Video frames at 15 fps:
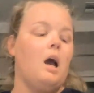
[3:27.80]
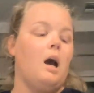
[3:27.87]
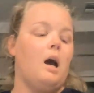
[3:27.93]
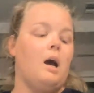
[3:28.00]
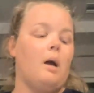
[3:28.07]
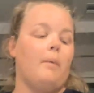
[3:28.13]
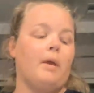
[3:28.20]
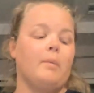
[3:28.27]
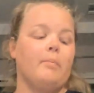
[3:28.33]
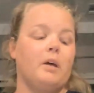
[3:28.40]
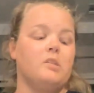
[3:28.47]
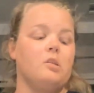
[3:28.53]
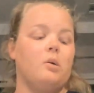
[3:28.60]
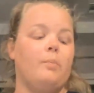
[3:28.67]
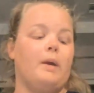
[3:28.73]
like
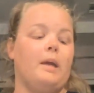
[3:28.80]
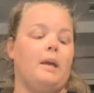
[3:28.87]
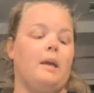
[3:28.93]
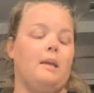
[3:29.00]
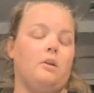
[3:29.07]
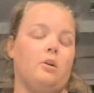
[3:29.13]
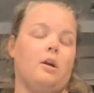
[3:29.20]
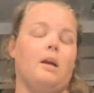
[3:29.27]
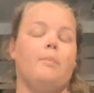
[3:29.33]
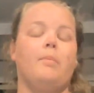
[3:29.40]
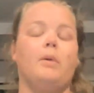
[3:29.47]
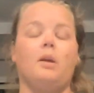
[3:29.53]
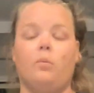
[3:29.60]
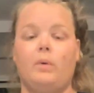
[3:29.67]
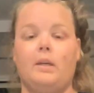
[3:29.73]
muscle pain,
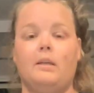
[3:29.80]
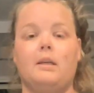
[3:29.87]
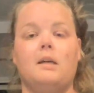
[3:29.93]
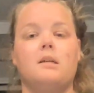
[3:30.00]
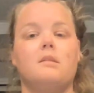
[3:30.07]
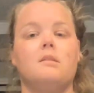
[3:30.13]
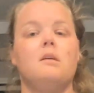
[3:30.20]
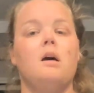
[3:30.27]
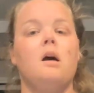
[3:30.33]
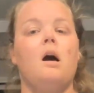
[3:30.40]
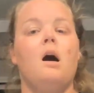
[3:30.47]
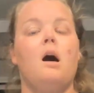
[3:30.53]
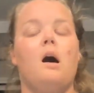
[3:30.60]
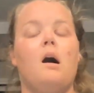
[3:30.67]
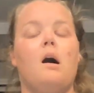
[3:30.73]
cramping, weakness,
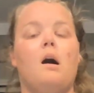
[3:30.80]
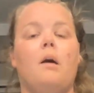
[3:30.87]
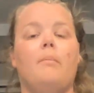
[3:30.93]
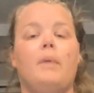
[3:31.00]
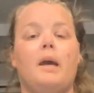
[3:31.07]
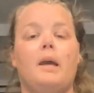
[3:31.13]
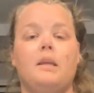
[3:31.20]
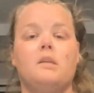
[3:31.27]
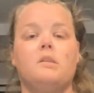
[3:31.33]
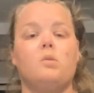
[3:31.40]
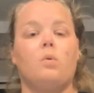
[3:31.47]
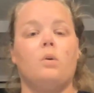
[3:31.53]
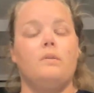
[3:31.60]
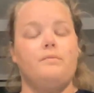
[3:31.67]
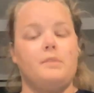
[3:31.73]
any
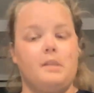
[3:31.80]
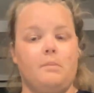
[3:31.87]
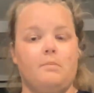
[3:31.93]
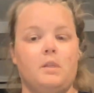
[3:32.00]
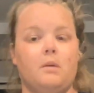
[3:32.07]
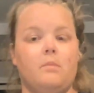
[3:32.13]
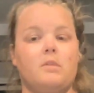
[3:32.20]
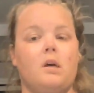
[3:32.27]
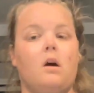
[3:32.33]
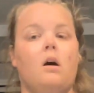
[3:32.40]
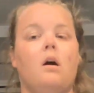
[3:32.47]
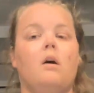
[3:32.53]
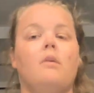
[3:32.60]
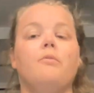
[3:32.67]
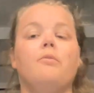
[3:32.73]
sort of symptoms
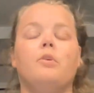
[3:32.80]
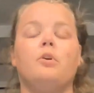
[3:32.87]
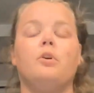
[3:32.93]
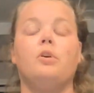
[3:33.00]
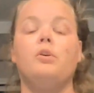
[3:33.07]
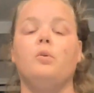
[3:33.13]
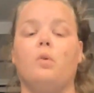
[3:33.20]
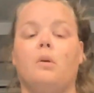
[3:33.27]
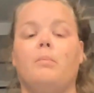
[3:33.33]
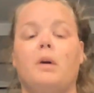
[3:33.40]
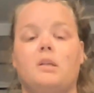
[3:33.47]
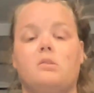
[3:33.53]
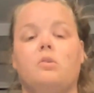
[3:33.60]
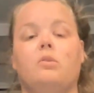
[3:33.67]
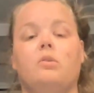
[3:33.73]
of your
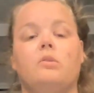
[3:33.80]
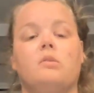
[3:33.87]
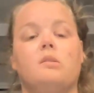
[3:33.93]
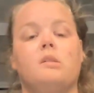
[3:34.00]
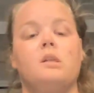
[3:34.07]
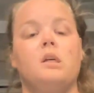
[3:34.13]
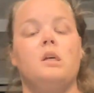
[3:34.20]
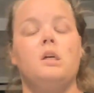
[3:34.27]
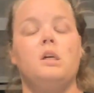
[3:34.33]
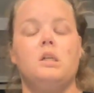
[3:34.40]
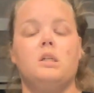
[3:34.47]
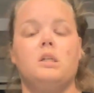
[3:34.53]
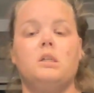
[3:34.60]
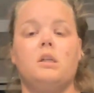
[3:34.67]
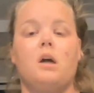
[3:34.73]
muscles
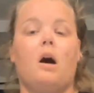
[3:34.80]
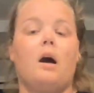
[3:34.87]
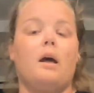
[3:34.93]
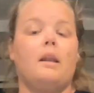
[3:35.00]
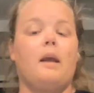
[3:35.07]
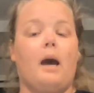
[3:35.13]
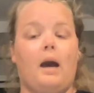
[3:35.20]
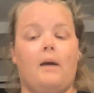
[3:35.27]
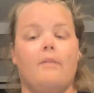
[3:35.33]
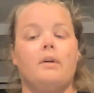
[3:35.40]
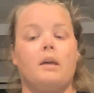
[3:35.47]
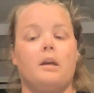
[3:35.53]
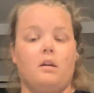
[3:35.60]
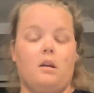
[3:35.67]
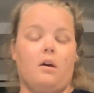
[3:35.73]
not
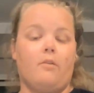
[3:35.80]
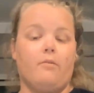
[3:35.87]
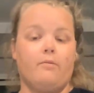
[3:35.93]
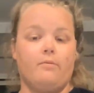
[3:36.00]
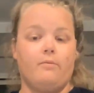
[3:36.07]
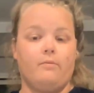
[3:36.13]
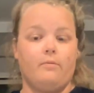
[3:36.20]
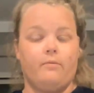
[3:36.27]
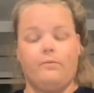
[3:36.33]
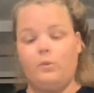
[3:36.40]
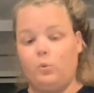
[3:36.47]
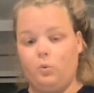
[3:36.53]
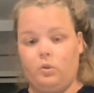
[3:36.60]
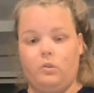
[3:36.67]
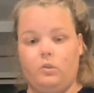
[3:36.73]
having enough
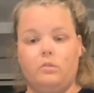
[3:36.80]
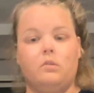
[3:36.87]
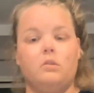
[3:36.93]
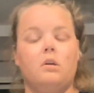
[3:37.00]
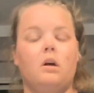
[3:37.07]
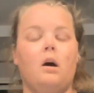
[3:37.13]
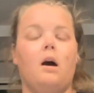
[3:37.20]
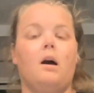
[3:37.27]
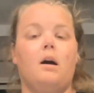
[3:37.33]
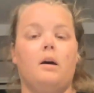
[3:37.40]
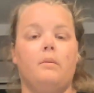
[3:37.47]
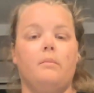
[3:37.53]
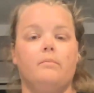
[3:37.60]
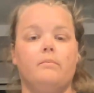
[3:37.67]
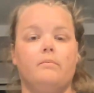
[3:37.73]
fuel
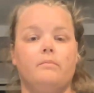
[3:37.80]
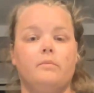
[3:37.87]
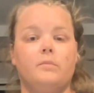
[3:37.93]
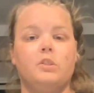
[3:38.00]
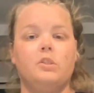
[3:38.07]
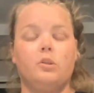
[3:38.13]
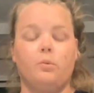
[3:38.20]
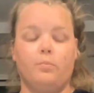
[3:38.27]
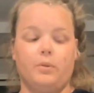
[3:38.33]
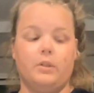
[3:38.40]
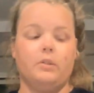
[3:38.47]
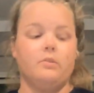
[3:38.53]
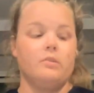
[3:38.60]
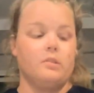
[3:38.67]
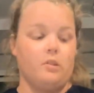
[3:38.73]
to
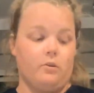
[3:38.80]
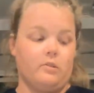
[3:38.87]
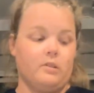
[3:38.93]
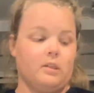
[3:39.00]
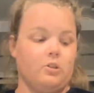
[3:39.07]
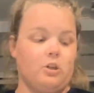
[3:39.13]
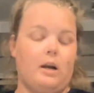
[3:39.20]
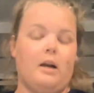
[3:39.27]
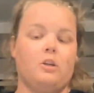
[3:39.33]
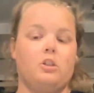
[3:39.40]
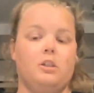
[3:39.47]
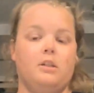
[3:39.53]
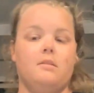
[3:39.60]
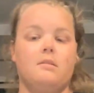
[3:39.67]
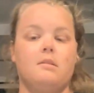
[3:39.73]
produce those
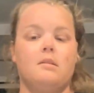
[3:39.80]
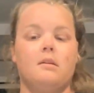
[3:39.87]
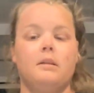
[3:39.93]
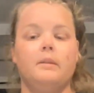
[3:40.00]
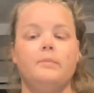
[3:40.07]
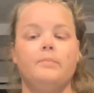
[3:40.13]
contractions.